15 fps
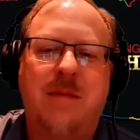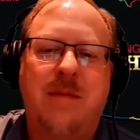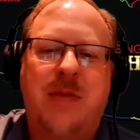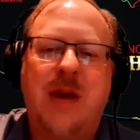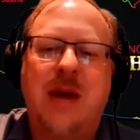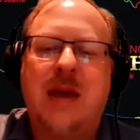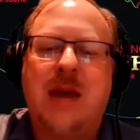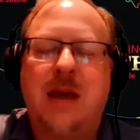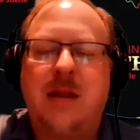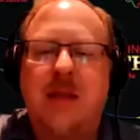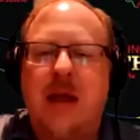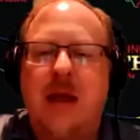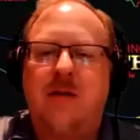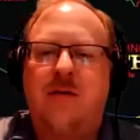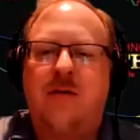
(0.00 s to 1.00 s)
thinking
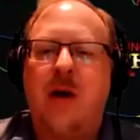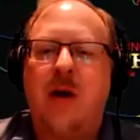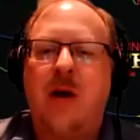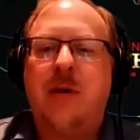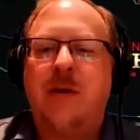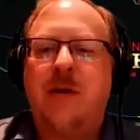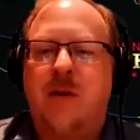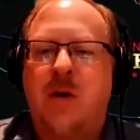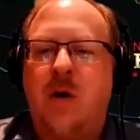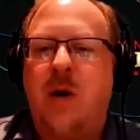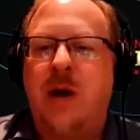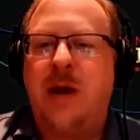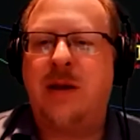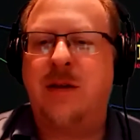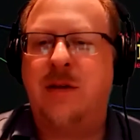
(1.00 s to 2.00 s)
that Trump is
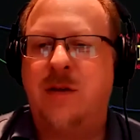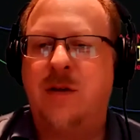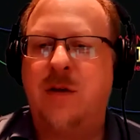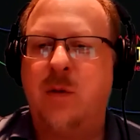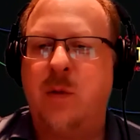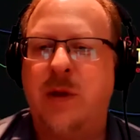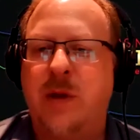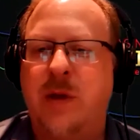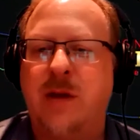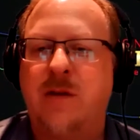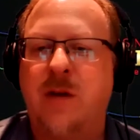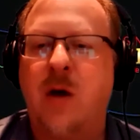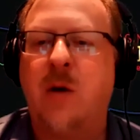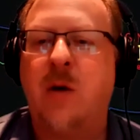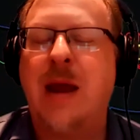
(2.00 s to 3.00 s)
going to, with
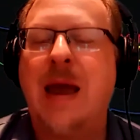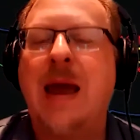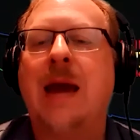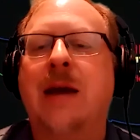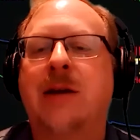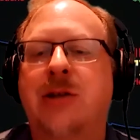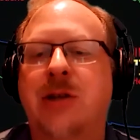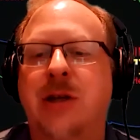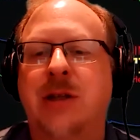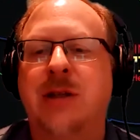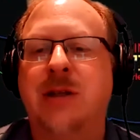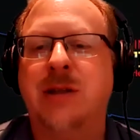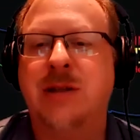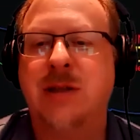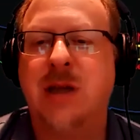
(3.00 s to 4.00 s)
his own
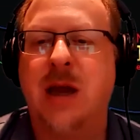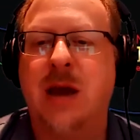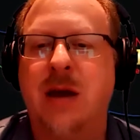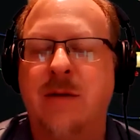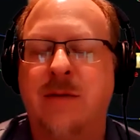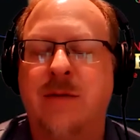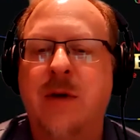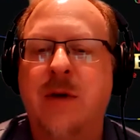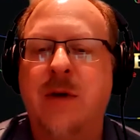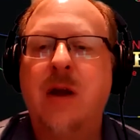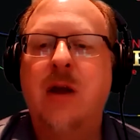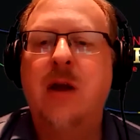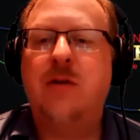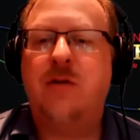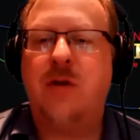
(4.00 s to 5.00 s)
actions of
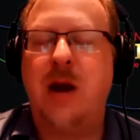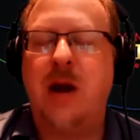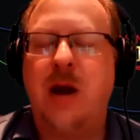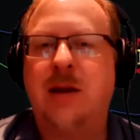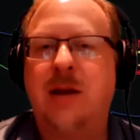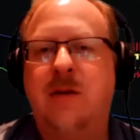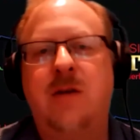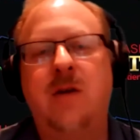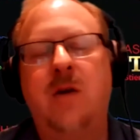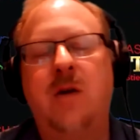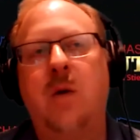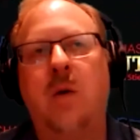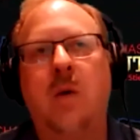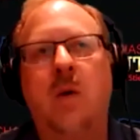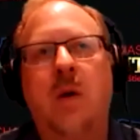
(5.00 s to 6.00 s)
trying
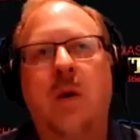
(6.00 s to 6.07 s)
to